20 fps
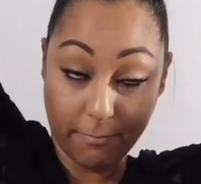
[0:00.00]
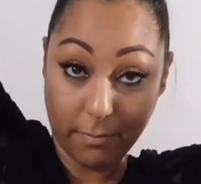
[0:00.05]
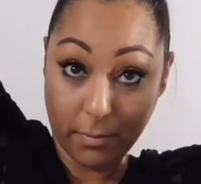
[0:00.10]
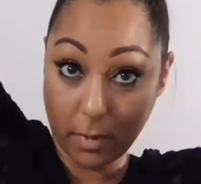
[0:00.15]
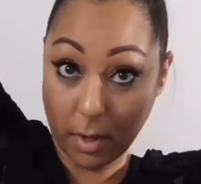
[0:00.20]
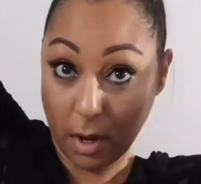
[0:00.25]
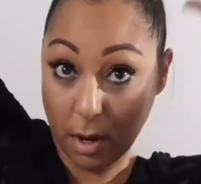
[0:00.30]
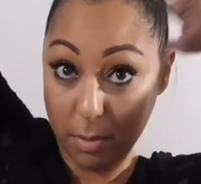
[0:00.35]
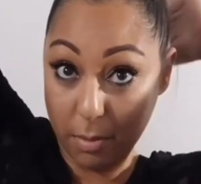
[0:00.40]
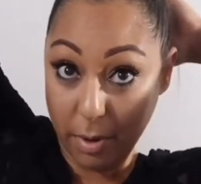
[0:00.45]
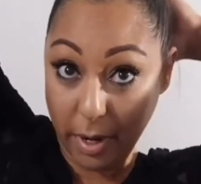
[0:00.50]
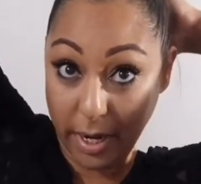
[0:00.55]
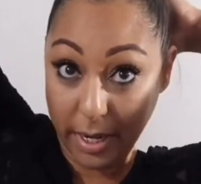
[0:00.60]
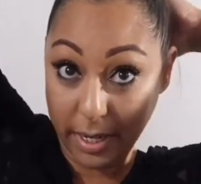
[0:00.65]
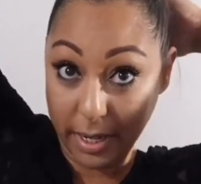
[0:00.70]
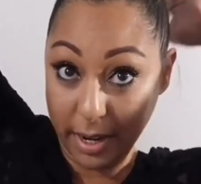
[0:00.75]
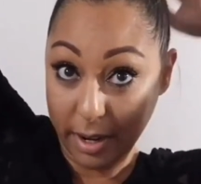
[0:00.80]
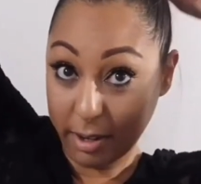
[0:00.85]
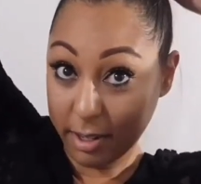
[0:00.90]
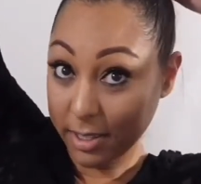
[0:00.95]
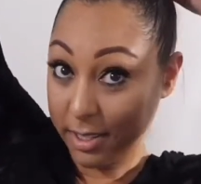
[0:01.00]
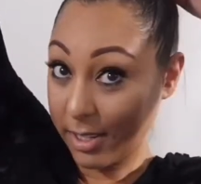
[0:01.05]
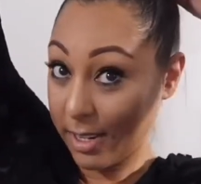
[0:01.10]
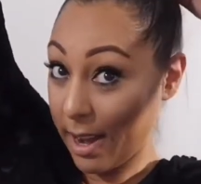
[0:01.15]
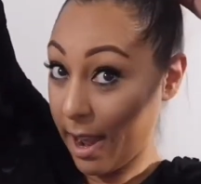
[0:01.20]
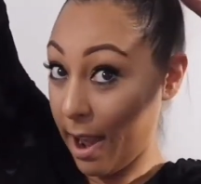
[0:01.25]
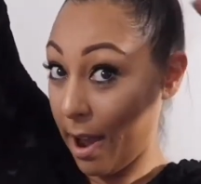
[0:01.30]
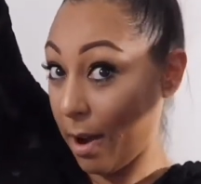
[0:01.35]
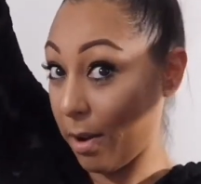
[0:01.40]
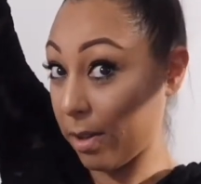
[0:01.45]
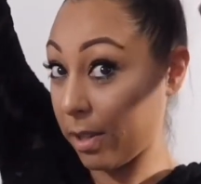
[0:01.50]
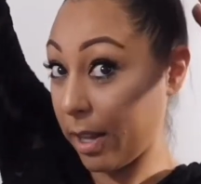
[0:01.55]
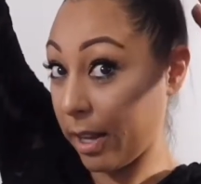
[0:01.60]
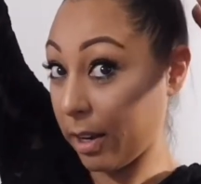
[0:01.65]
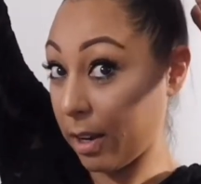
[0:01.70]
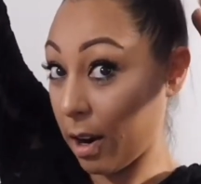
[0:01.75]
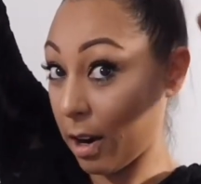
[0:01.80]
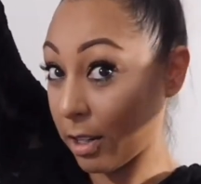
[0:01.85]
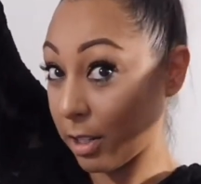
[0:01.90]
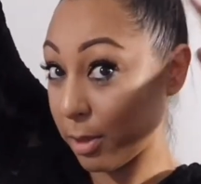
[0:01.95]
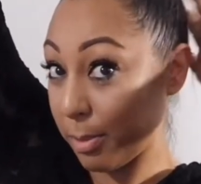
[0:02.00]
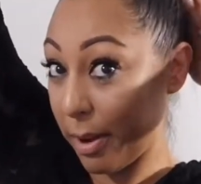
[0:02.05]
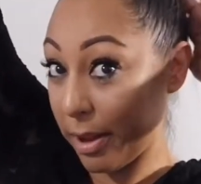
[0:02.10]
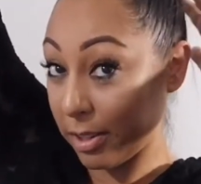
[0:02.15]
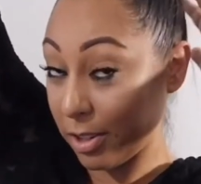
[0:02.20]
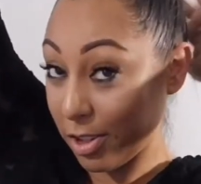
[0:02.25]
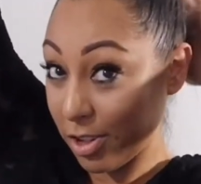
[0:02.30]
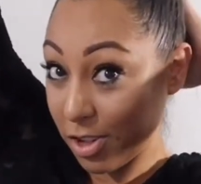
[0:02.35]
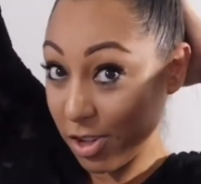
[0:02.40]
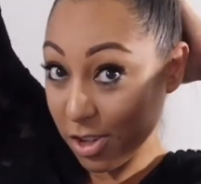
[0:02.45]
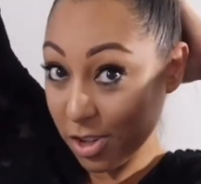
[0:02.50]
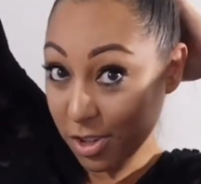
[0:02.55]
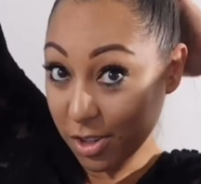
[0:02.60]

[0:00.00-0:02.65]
Our braiding hair is now like our sponge.